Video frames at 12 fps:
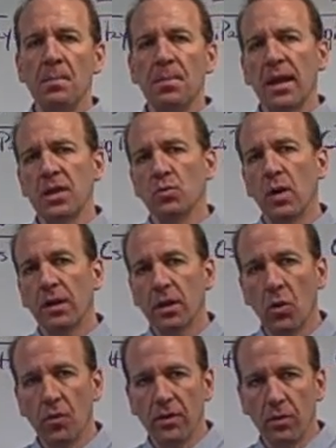But I just wanted to
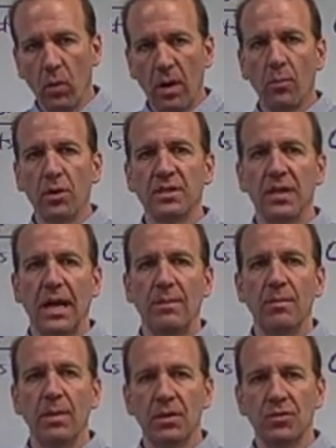go over it one more time
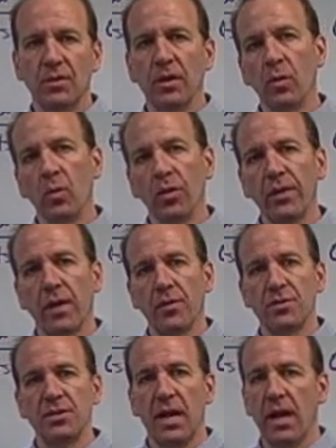to make sure that you're really
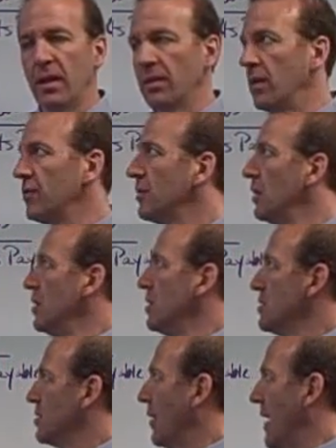understanding this.
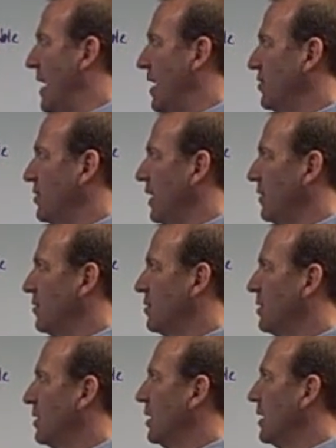So assets
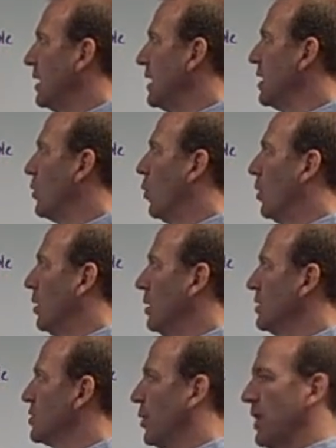
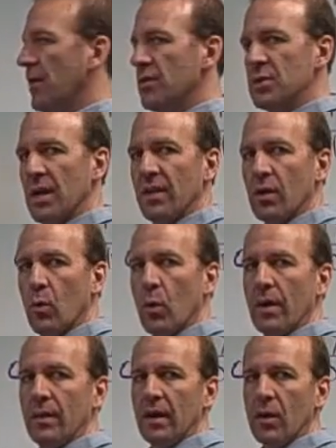equal, so the other side of
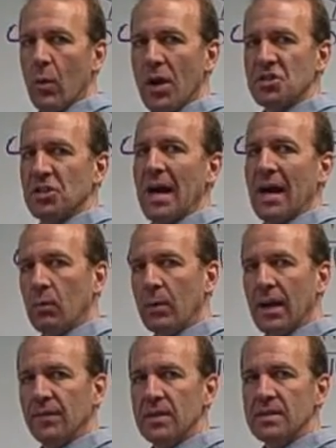the equation, how do we
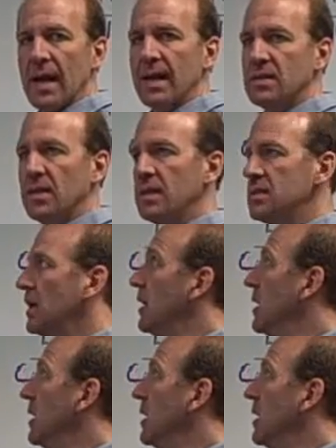get these assets?